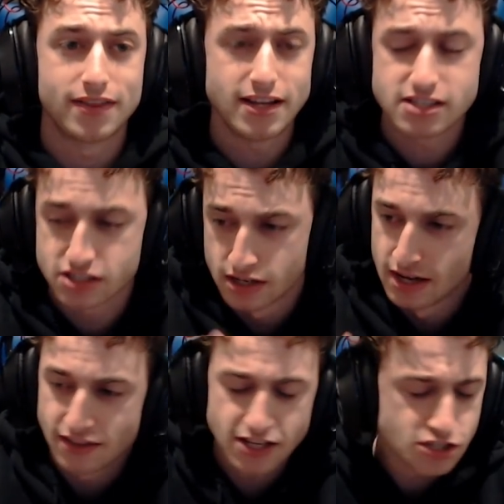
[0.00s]
And that's
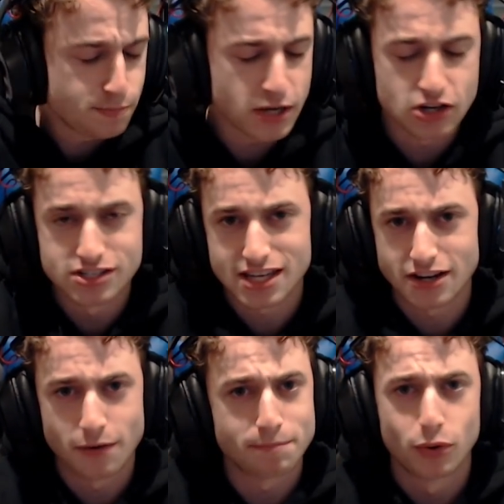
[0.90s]
That's because they
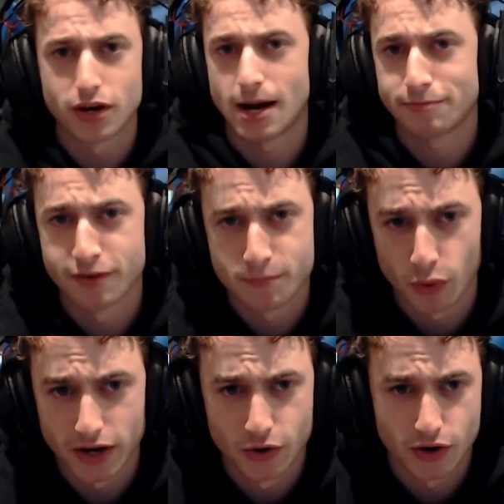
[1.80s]
don't put it up for
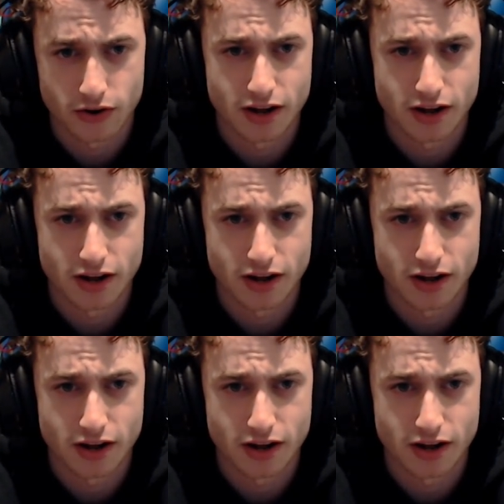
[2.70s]
pre-order.